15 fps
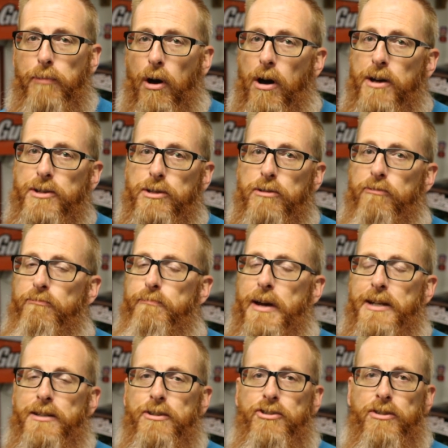positive
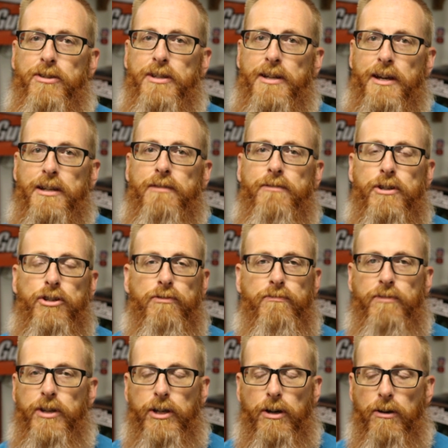message at the end of each
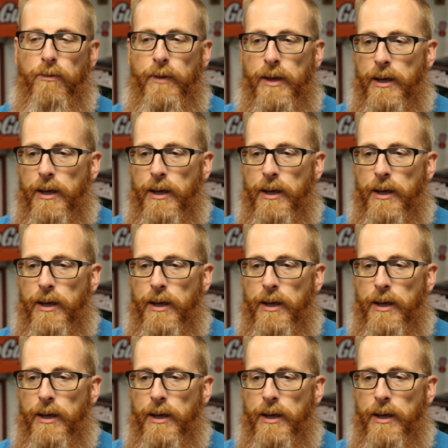video.